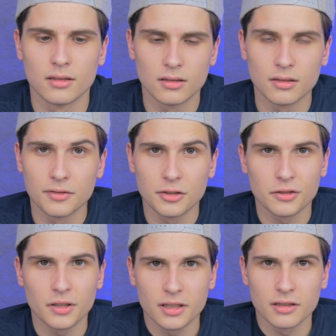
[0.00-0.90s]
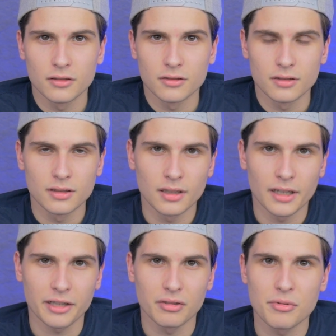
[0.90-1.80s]
If you're running on the
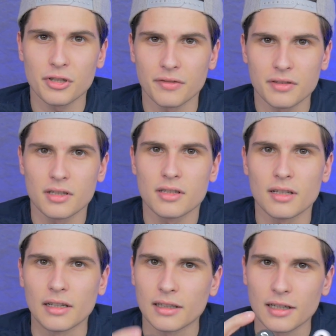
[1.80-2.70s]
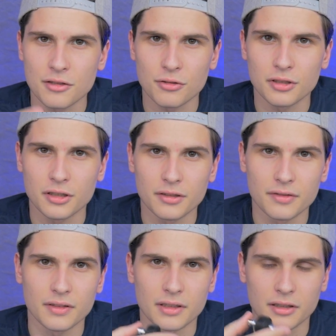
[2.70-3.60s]
high grip surfaces like
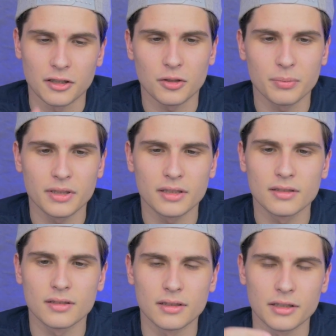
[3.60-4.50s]
AstroTurf and carpet, the